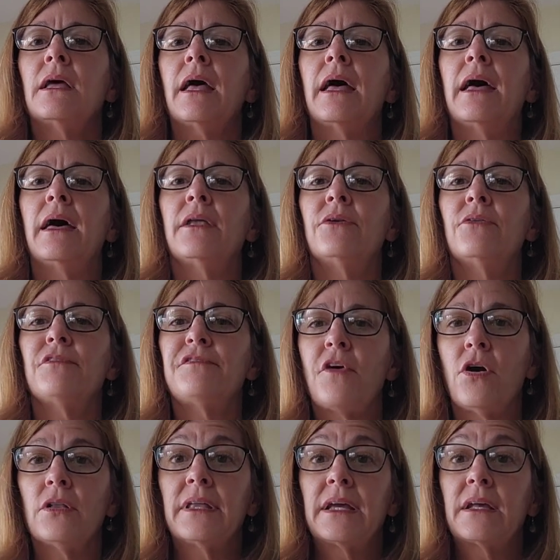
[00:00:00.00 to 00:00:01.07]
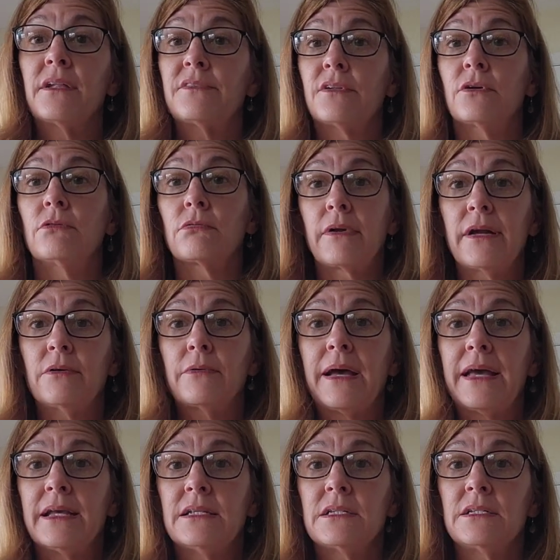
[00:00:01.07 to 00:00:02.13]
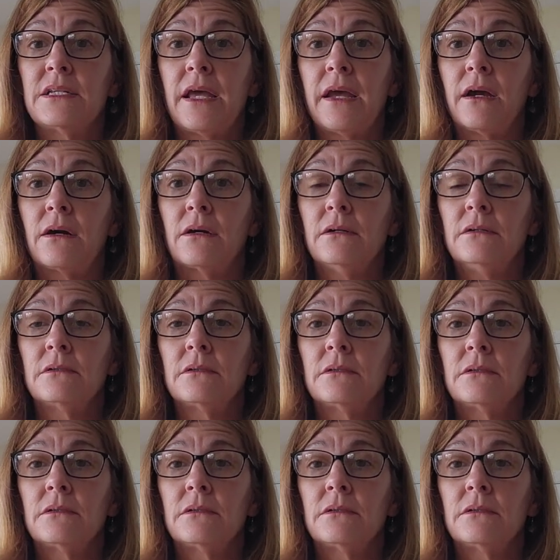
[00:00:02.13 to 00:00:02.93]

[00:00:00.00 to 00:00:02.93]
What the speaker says: And falling is a great way to tear